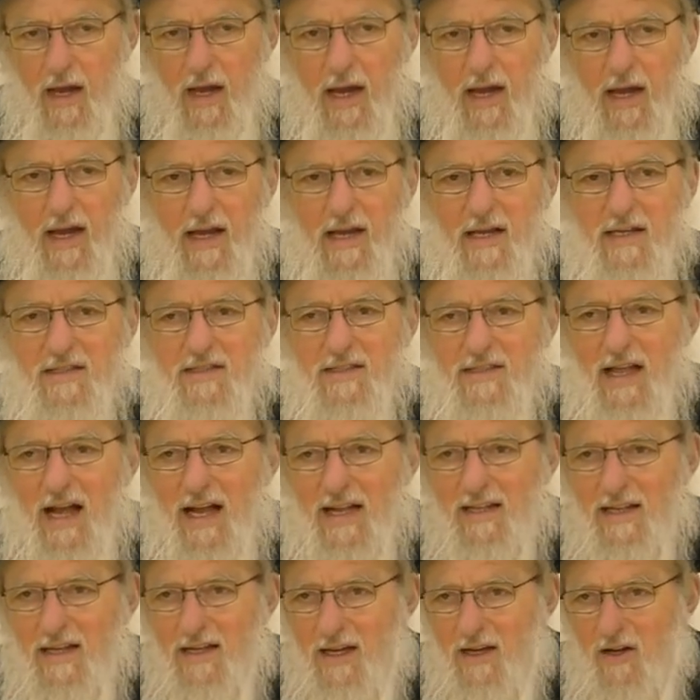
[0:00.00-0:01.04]
He's
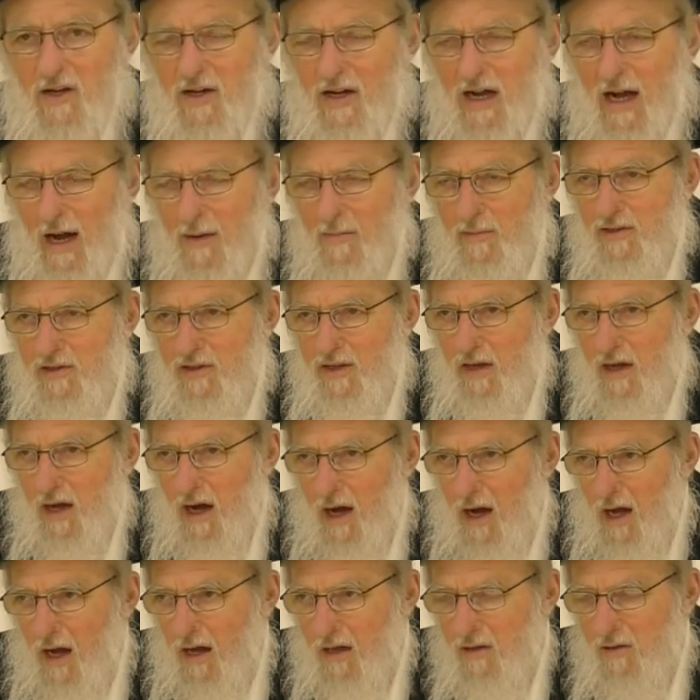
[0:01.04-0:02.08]
not here commenting
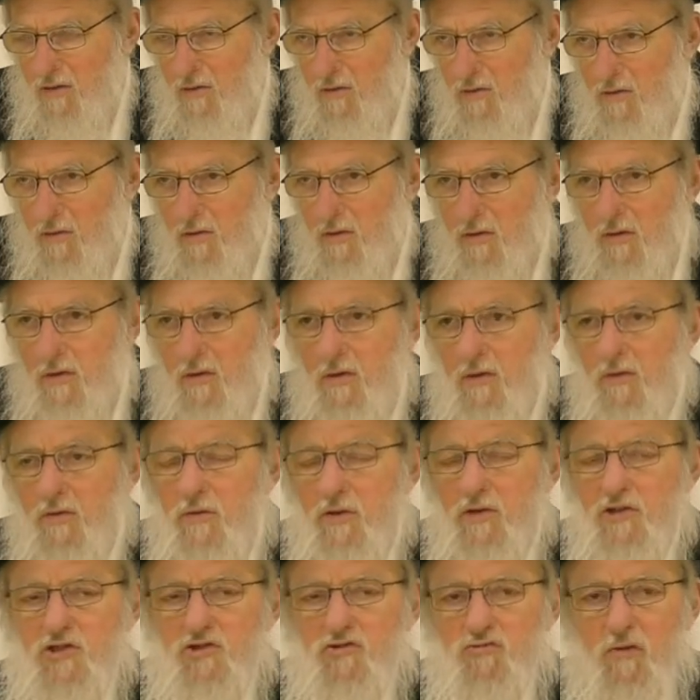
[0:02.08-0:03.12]
on
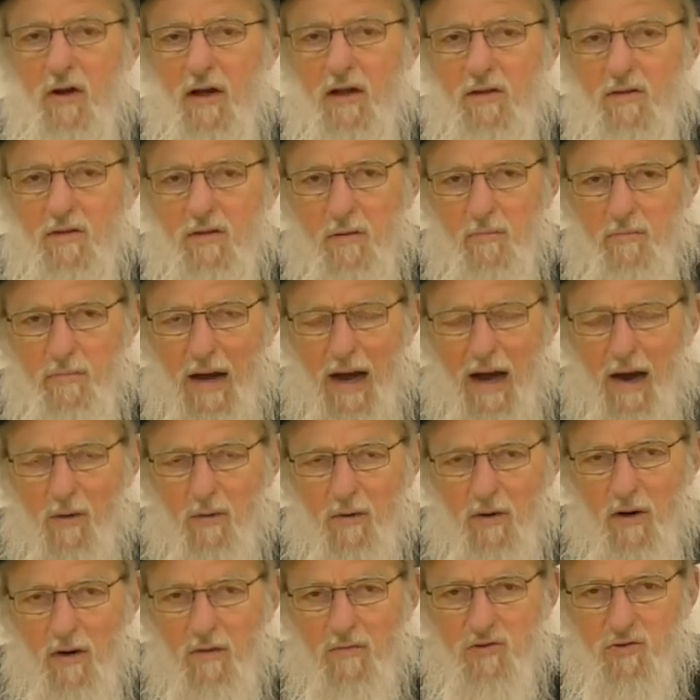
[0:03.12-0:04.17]
the strength and
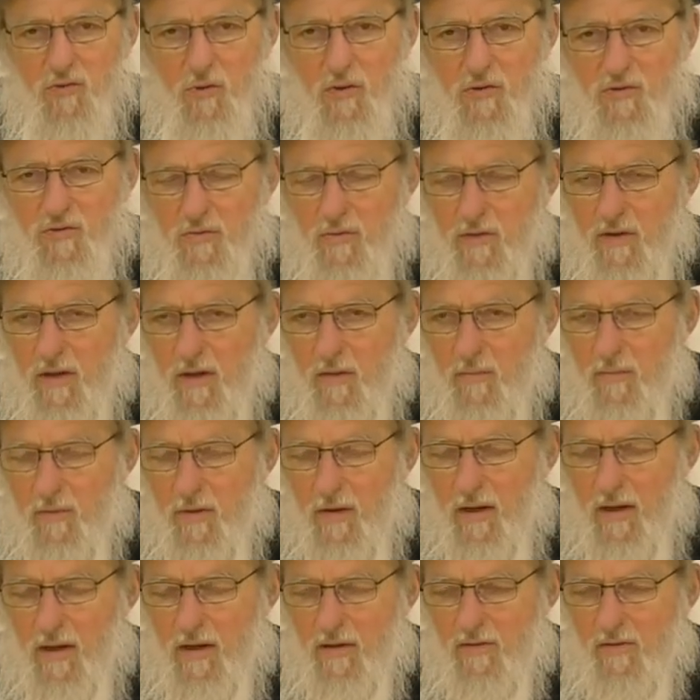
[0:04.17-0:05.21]
power of sorcery
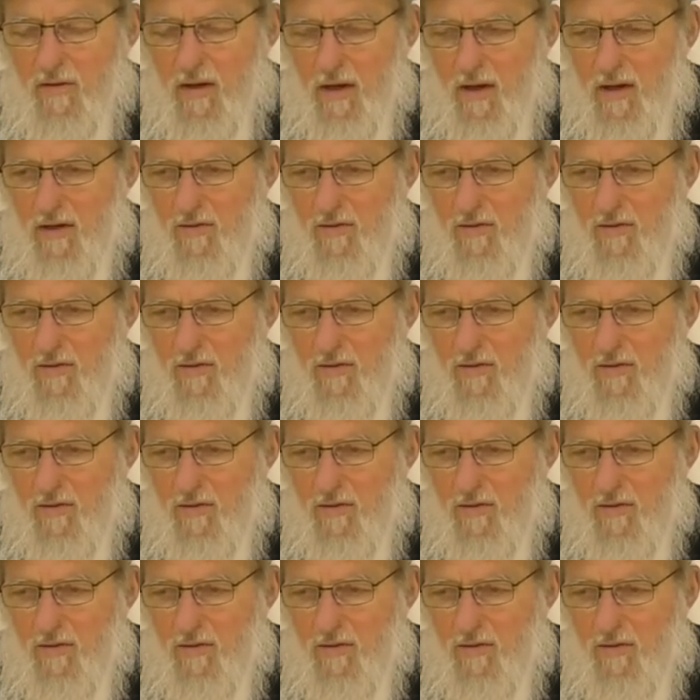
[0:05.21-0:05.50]
and